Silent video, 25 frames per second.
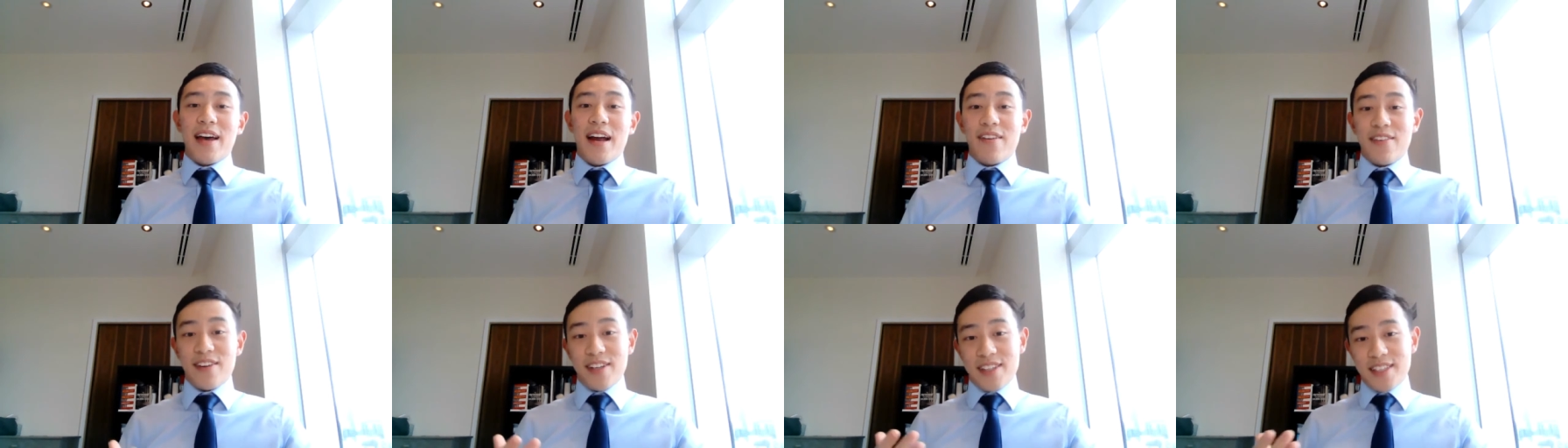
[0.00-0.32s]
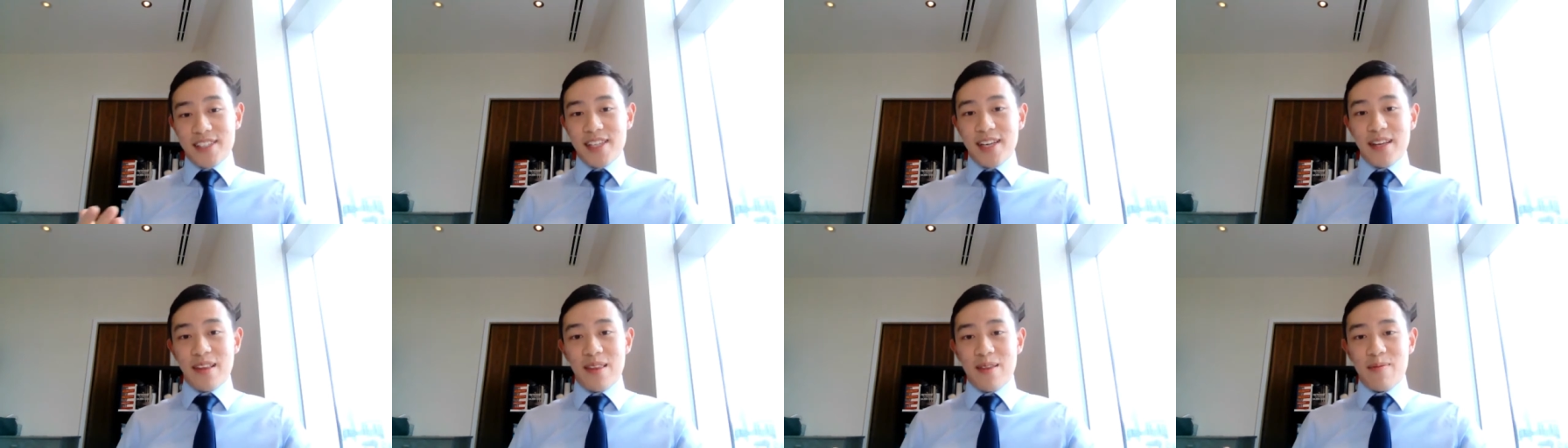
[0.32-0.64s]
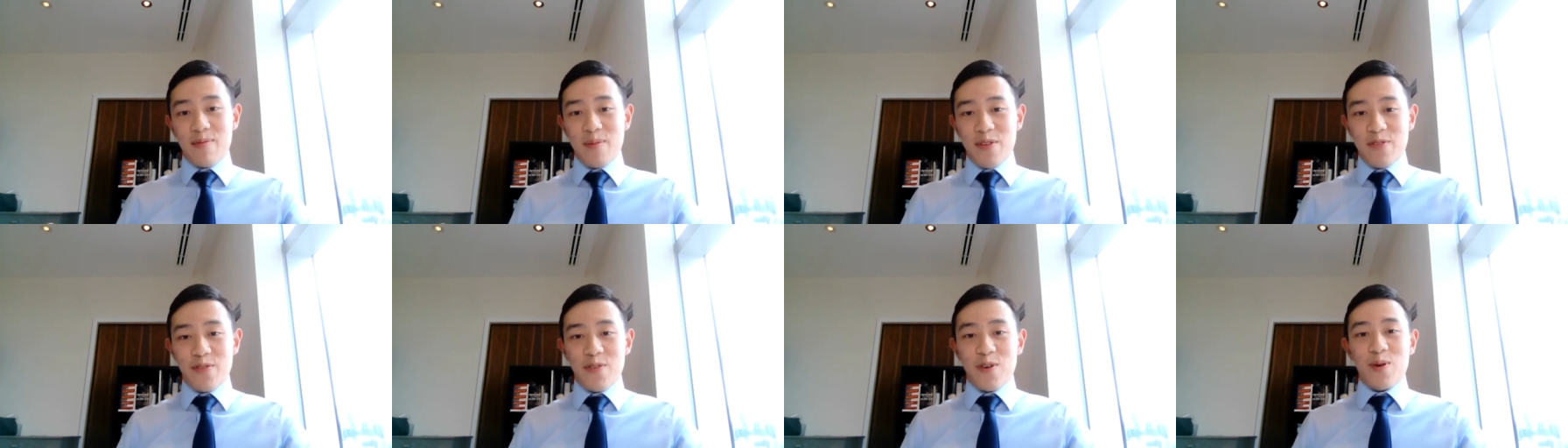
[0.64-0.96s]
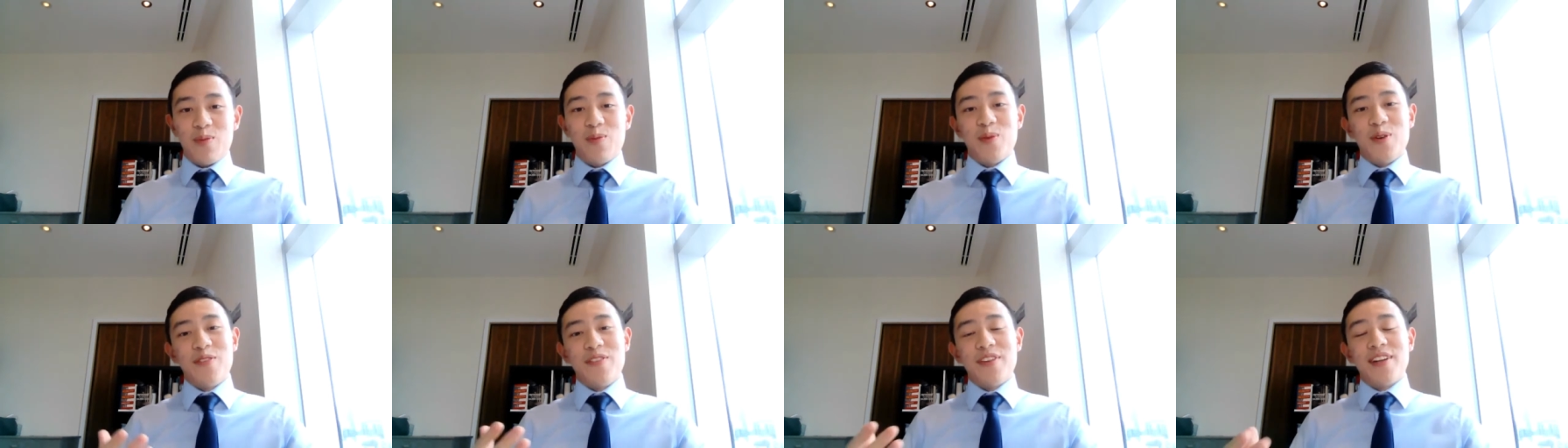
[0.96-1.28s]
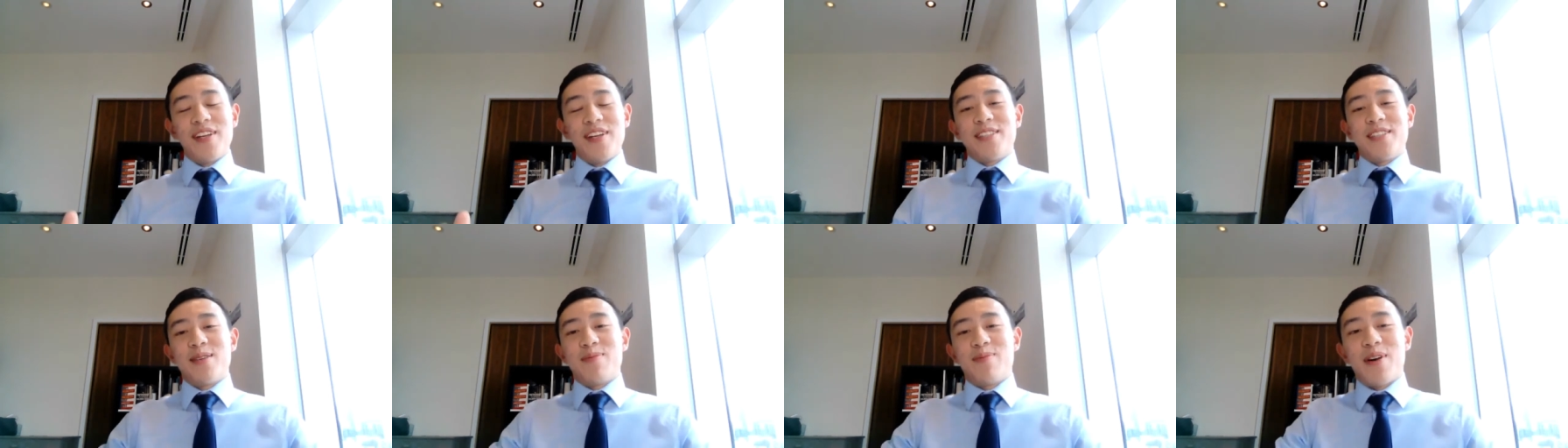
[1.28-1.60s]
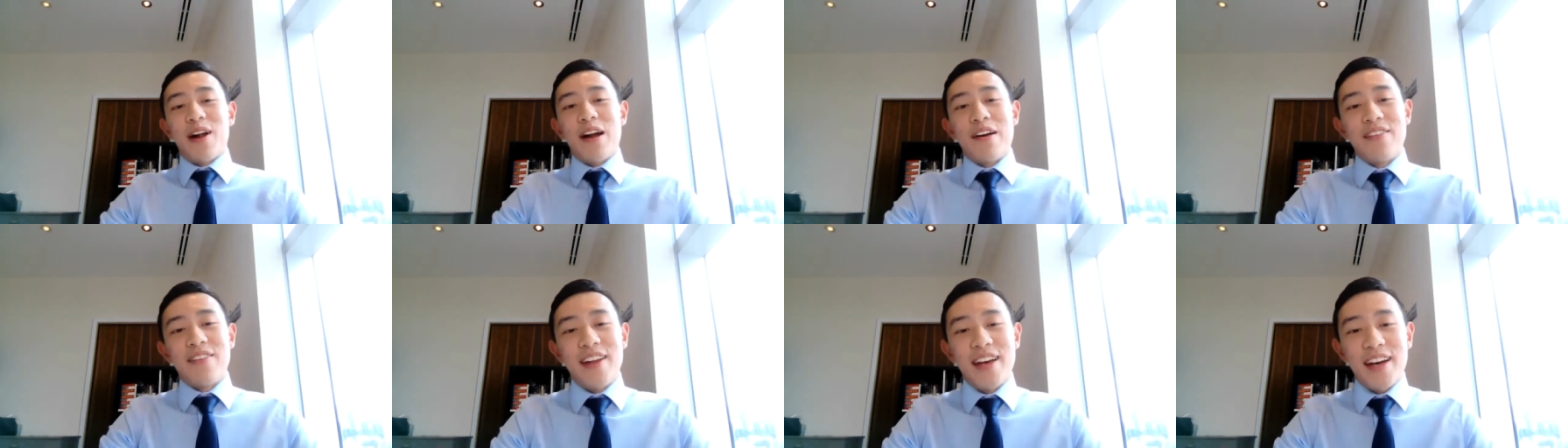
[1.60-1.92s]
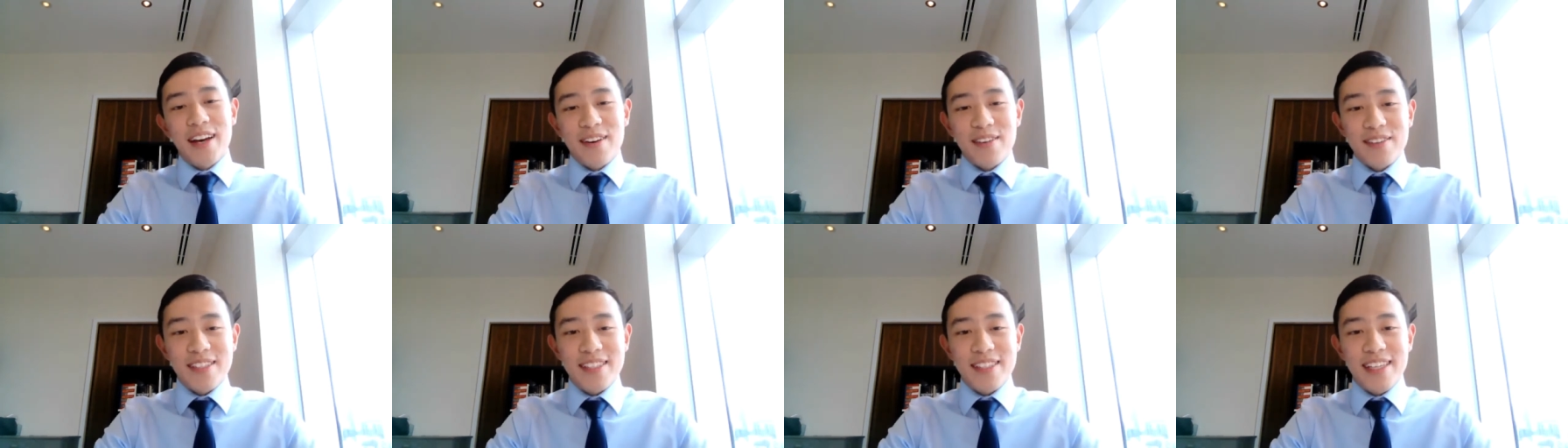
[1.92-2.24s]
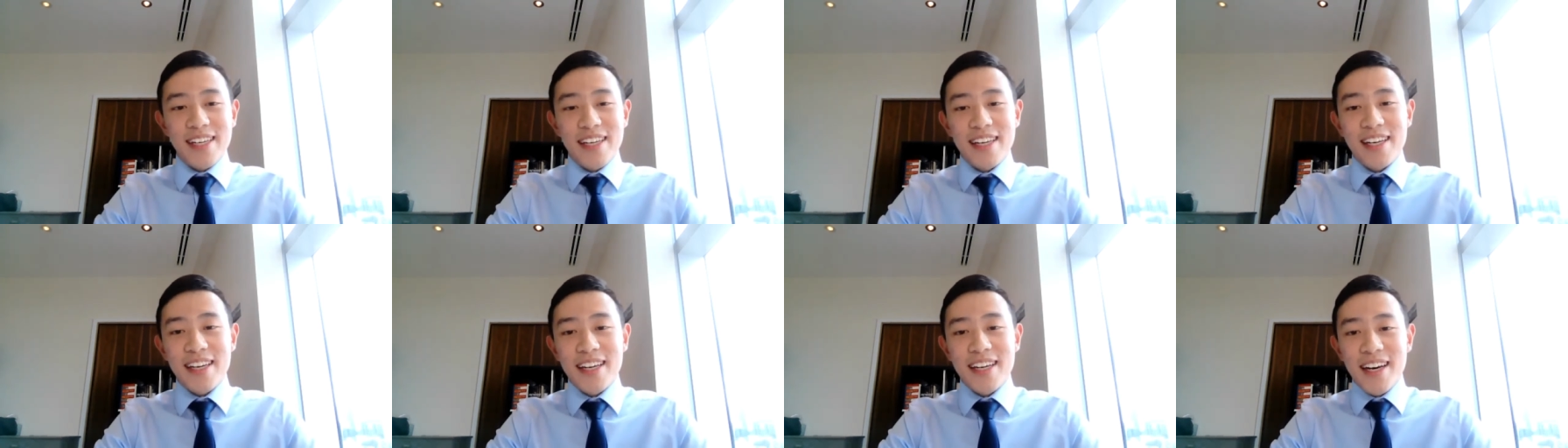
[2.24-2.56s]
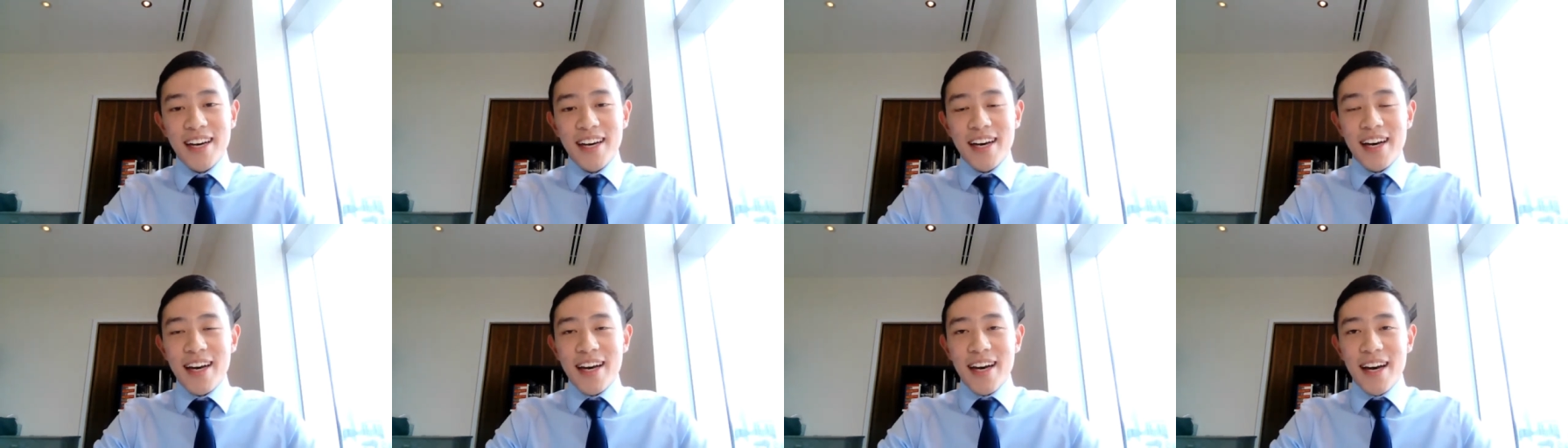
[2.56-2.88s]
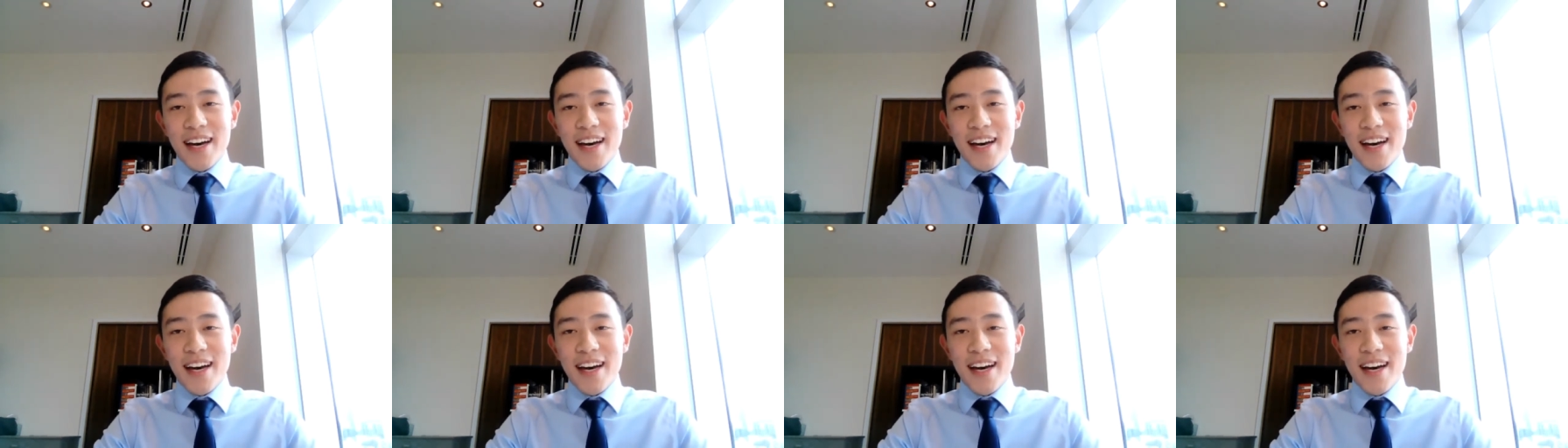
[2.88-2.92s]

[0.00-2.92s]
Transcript: Ericsson before moving to private equity.